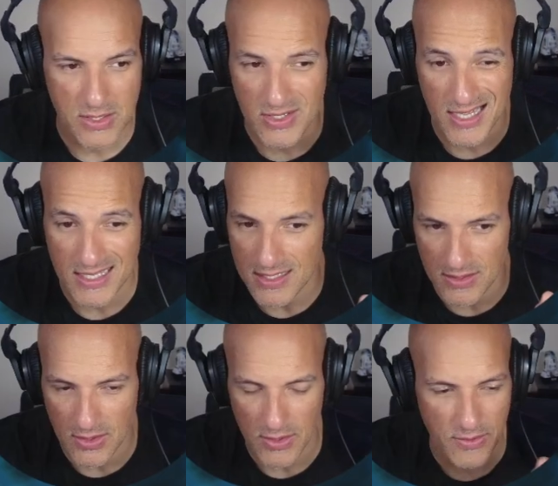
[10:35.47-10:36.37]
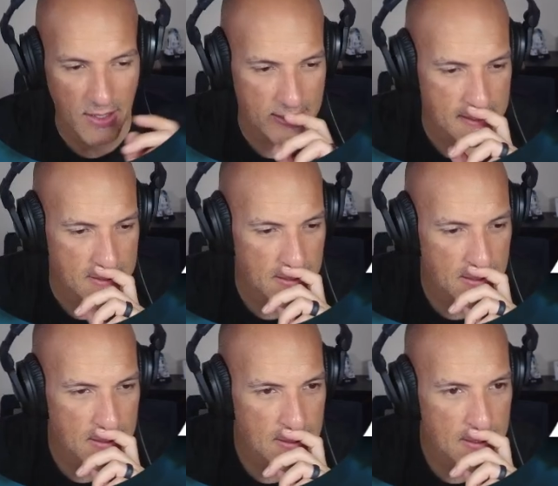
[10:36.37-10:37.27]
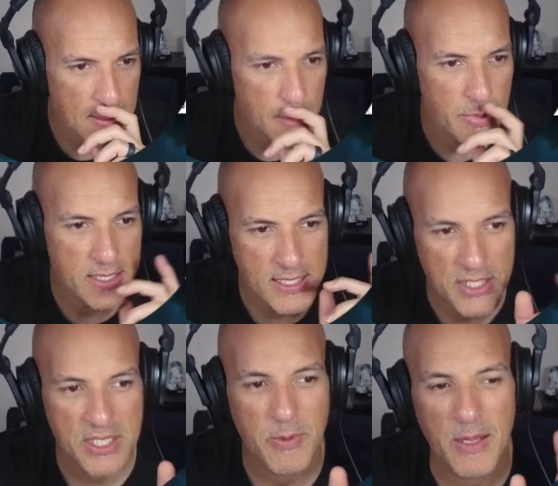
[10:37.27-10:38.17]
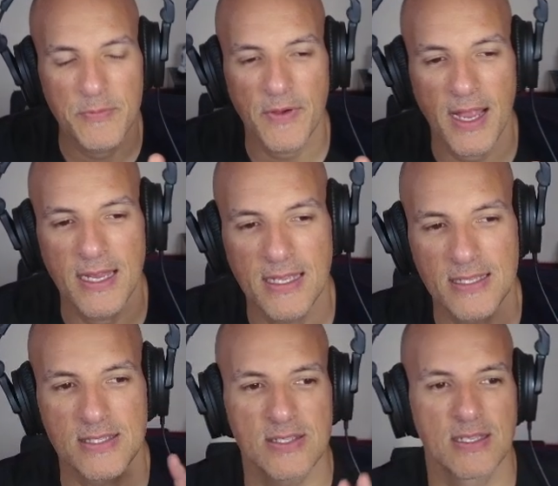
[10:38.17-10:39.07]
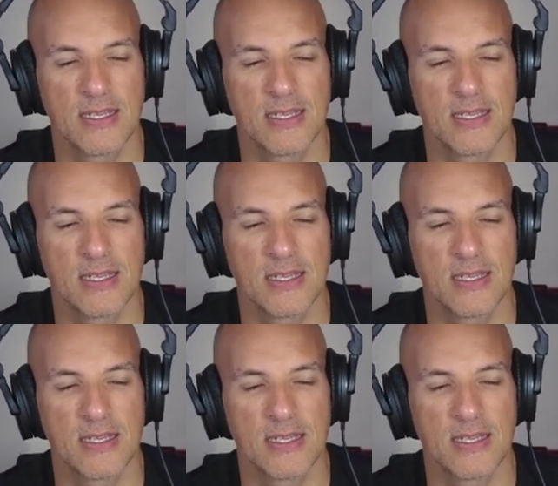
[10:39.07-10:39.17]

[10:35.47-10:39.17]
because that's still not right. But essentially what I'm finding is